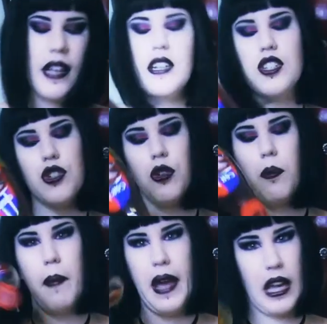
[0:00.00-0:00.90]
That is your
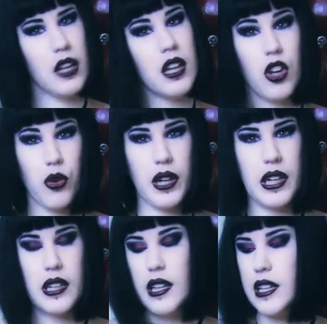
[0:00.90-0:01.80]
main
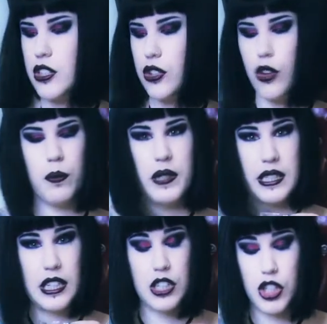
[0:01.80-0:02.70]
ingredient there, so don't be
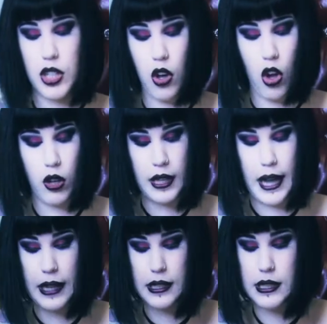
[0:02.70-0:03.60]
stingy on
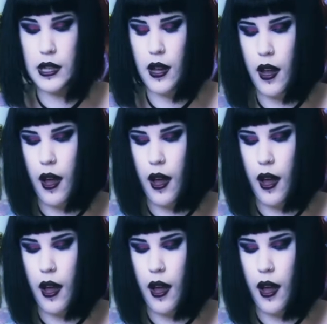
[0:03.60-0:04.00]
that.